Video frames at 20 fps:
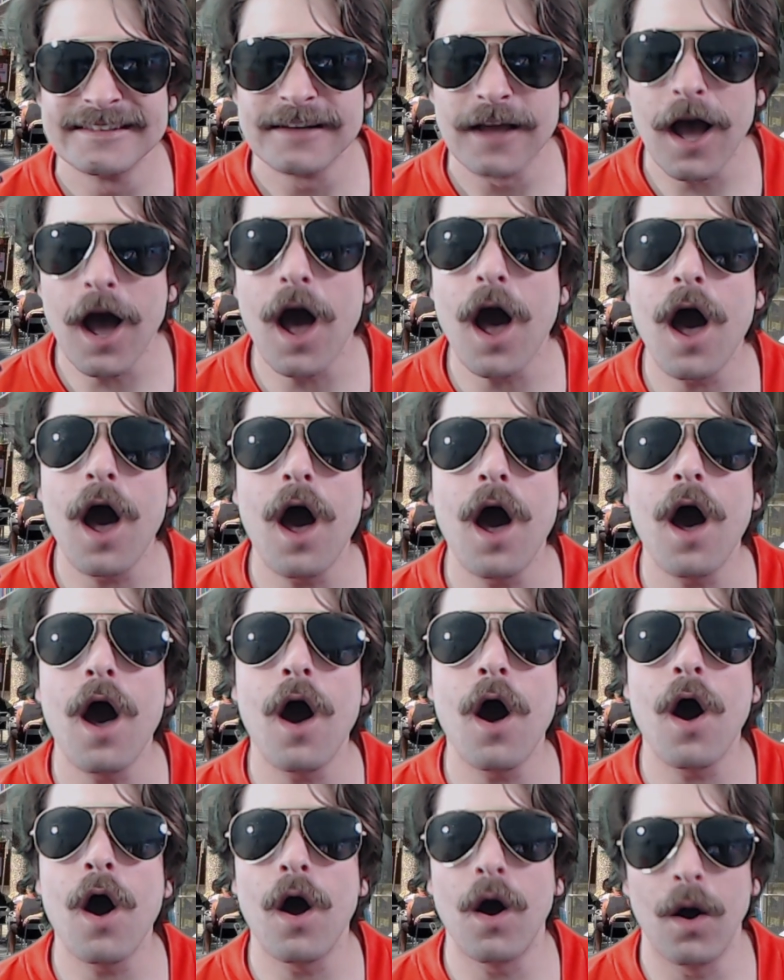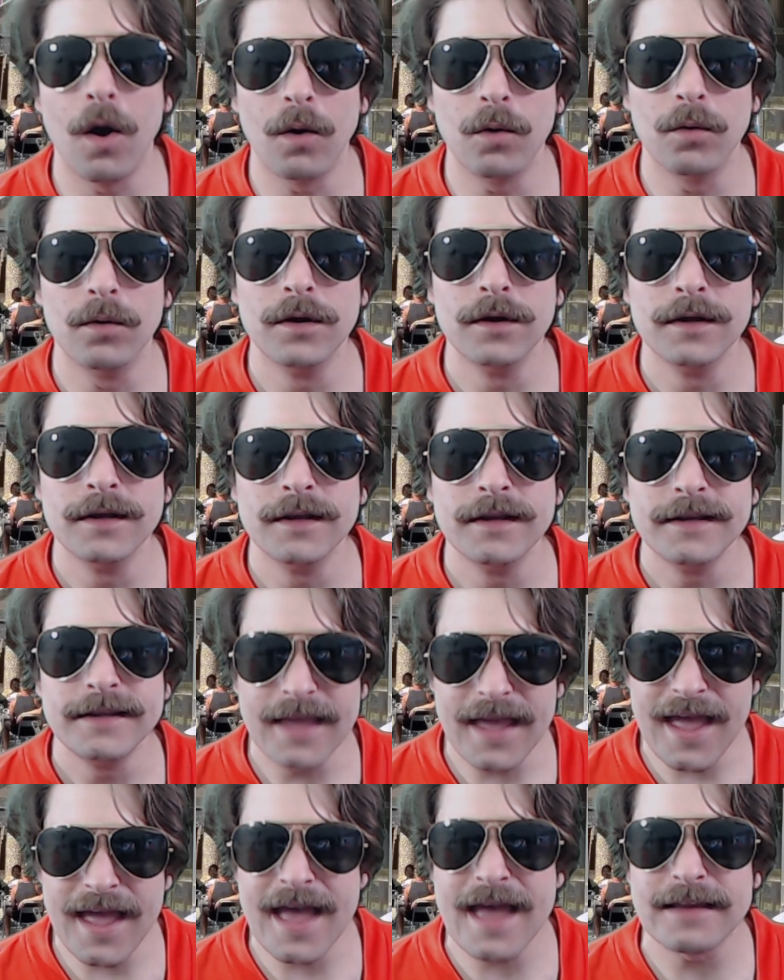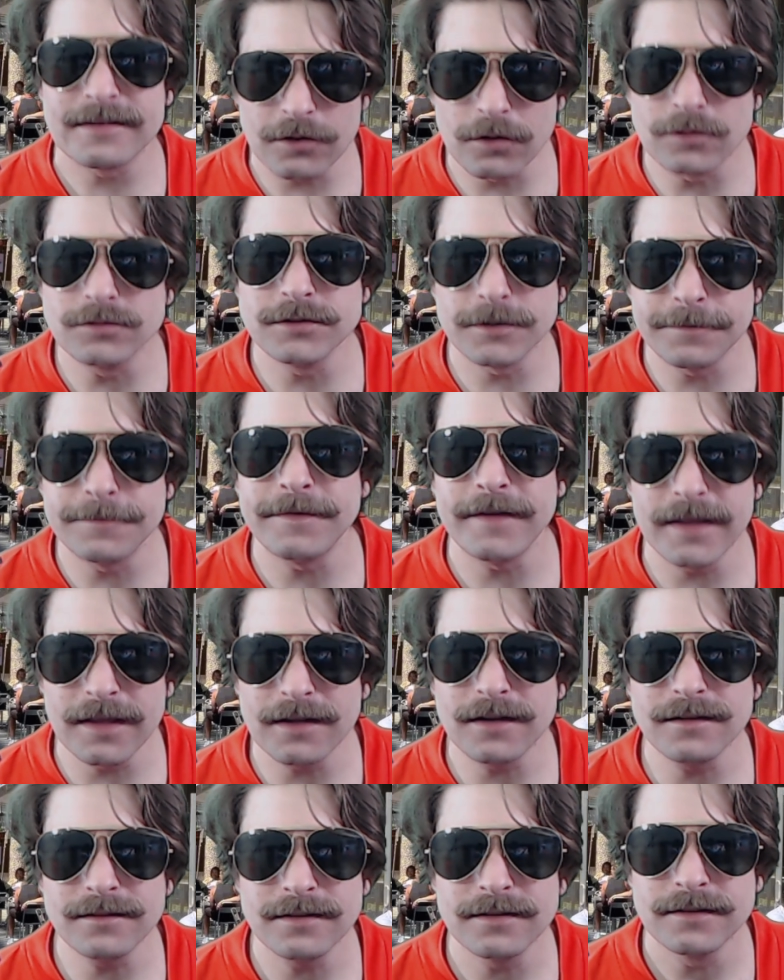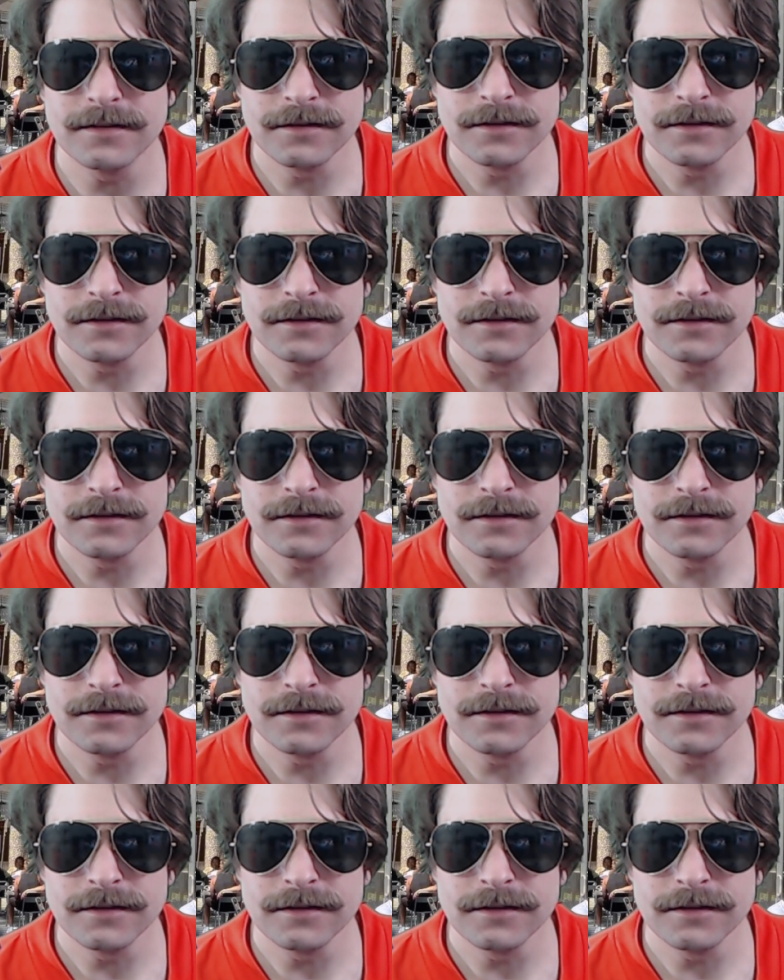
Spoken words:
Oh, yeah, Soldier Field?